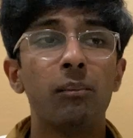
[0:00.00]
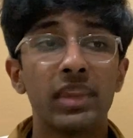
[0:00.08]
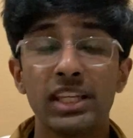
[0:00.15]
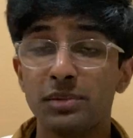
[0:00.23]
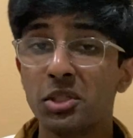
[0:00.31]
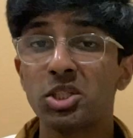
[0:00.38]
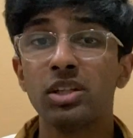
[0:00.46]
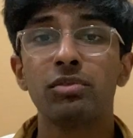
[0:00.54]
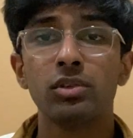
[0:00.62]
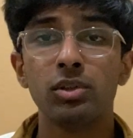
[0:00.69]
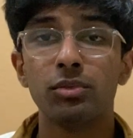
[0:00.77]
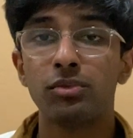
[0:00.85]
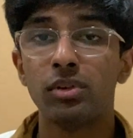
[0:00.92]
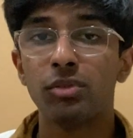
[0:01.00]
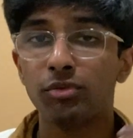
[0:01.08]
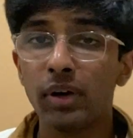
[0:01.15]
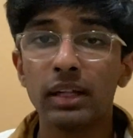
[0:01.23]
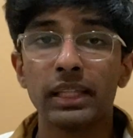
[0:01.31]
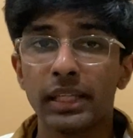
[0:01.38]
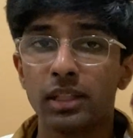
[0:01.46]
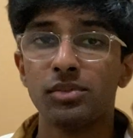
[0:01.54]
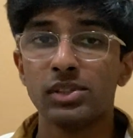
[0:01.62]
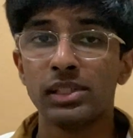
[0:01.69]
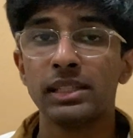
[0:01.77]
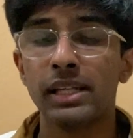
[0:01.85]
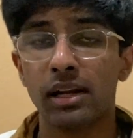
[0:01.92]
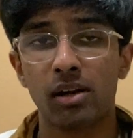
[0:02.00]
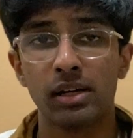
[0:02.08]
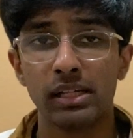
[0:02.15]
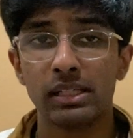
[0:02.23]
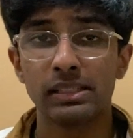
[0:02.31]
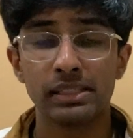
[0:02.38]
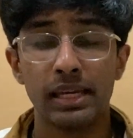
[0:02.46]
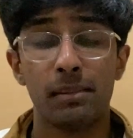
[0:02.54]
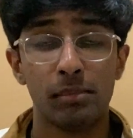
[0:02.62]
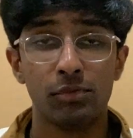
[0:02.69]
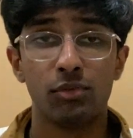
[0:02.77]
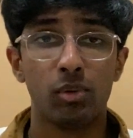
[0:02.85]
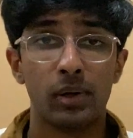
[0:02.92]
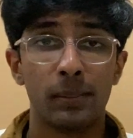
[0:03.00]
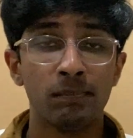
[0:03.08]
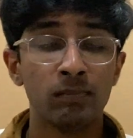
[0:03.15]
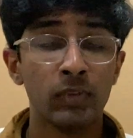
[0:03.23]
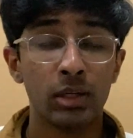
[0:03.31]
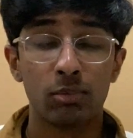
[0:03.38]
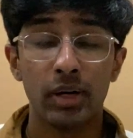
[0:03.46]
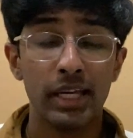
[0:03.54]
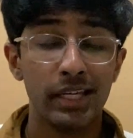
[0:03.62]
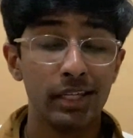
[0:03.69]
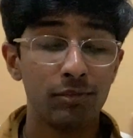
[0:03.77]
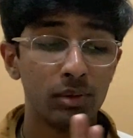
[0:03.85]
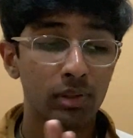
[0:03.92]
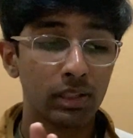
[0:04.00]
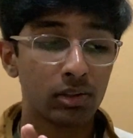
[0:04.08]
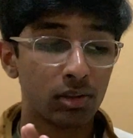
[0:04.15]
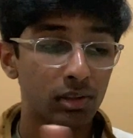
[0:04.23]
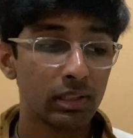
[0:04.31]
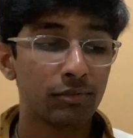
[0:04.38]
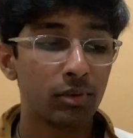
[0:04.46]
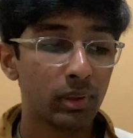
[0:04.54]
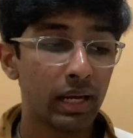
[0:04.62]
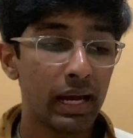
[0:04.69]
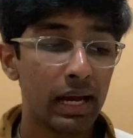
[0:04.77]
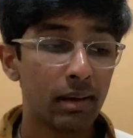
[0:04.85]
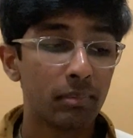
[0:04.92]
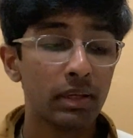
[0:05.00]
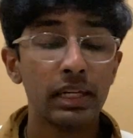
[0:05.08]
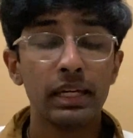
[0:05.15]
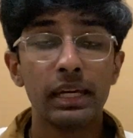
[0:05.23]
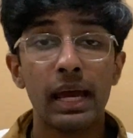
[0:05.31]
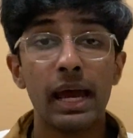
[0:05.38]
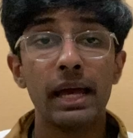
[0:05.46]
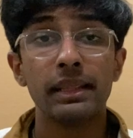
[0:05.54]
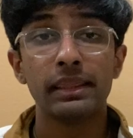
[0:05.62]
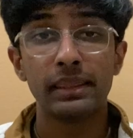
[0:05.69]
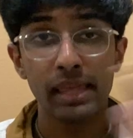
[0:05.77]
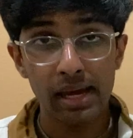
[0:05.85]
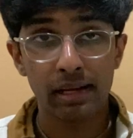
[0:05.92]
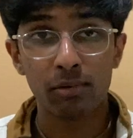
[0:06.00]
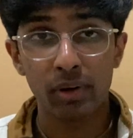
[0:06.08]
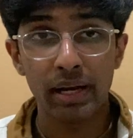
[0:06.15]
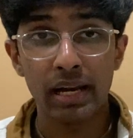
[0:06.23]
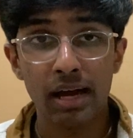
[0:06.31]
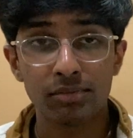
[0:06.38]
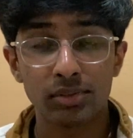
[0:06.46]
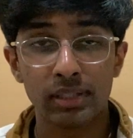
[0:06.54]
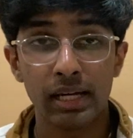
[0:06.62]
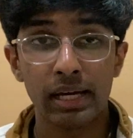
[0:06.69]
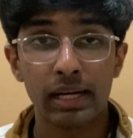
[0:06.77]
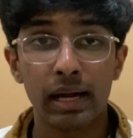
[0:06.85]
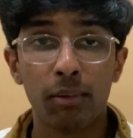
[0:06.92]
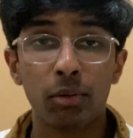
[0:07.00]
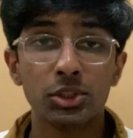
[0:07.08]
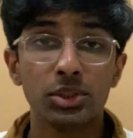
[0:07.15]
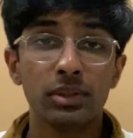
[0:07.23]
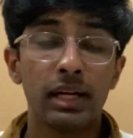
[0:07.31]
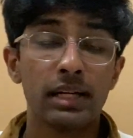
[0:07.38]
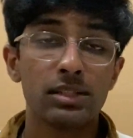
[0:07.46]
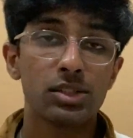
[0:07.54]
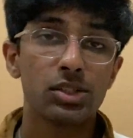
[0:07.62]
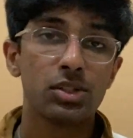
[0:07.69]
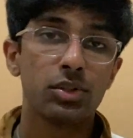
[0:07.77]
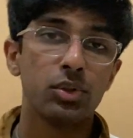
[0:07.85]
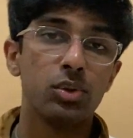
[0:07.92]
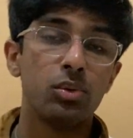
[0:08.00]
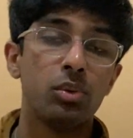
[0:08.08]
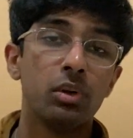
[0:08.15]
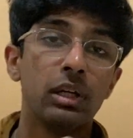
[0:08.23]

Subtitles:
especially if you felt like you've seen that on an exam before, right? If you can learn the vocab, and then right after that, I want you guys to